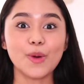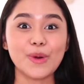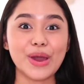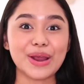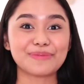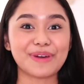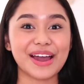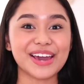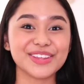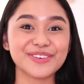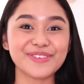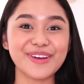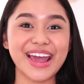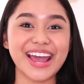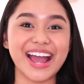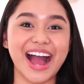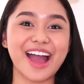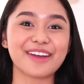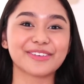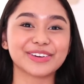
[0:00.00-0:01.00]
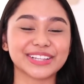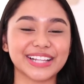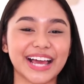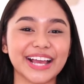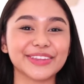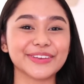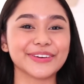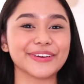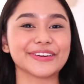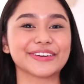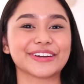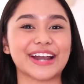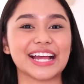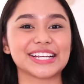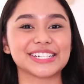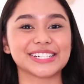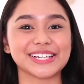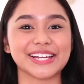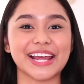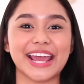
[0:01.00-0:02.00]
Oh, and by the way, I would like to
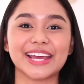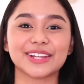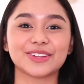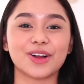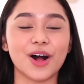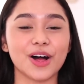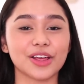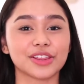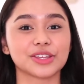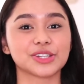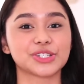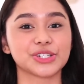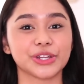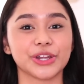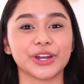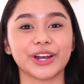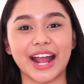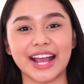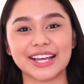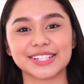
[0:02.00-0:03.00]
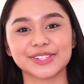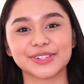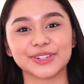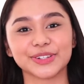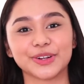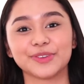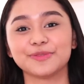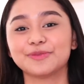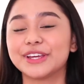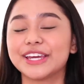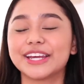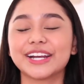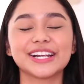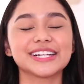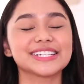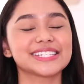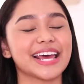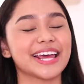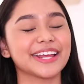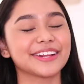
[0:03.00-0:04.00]
congratulate all the junior high school
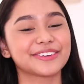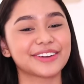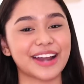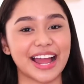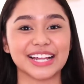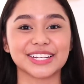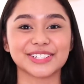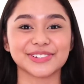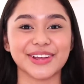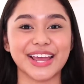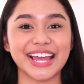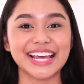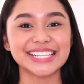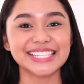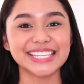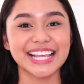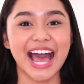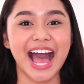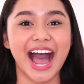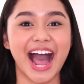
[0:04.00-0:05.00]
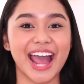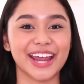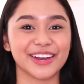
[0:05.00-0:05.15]
completers and graduates.